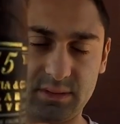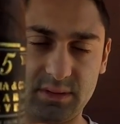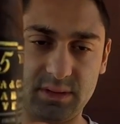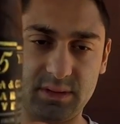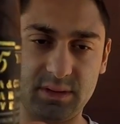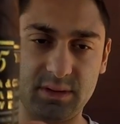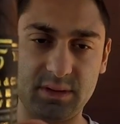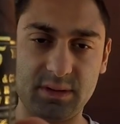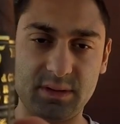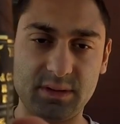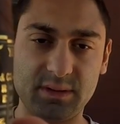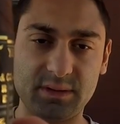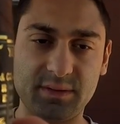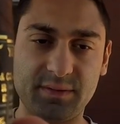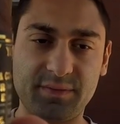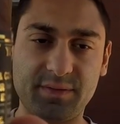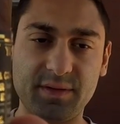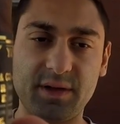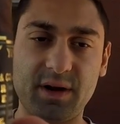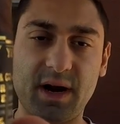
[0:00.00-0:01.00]
the
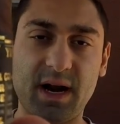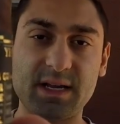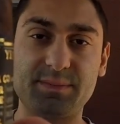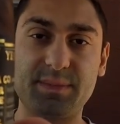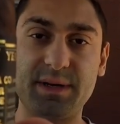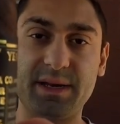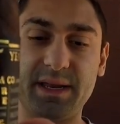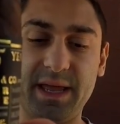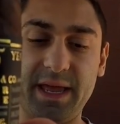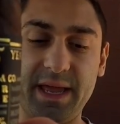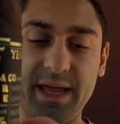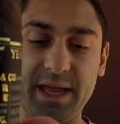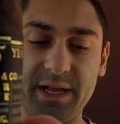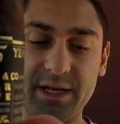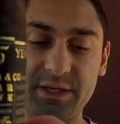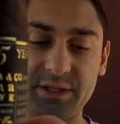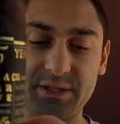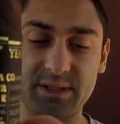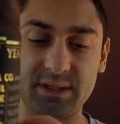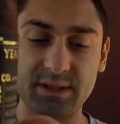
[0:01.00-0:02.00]
filler has been
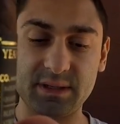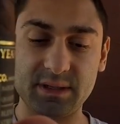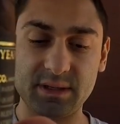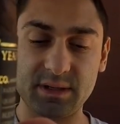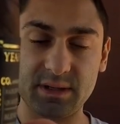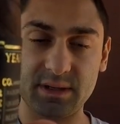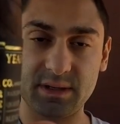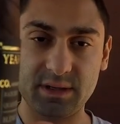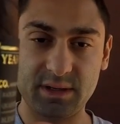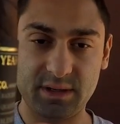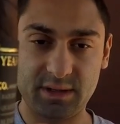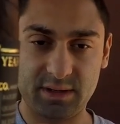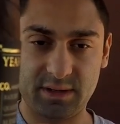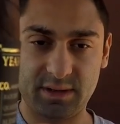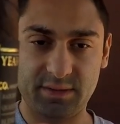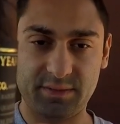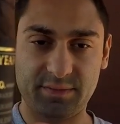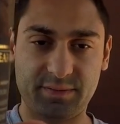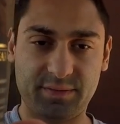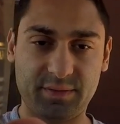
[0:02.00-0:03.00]
aged
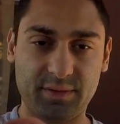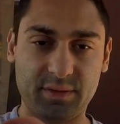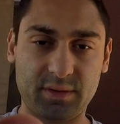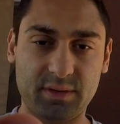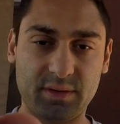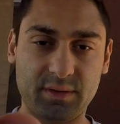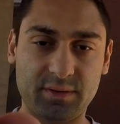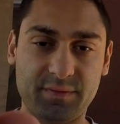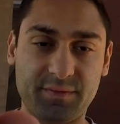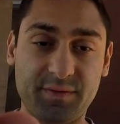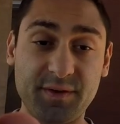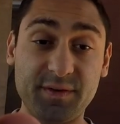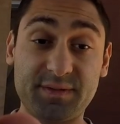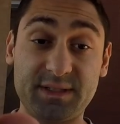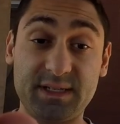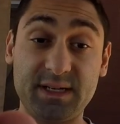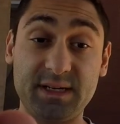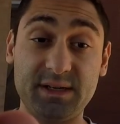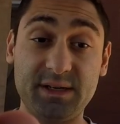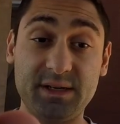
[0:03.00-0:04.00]
for
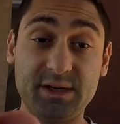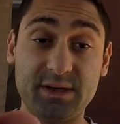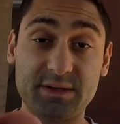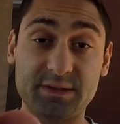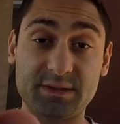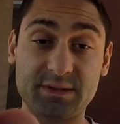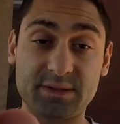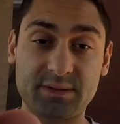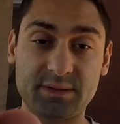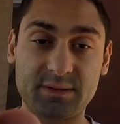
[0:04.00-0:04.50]
15 years.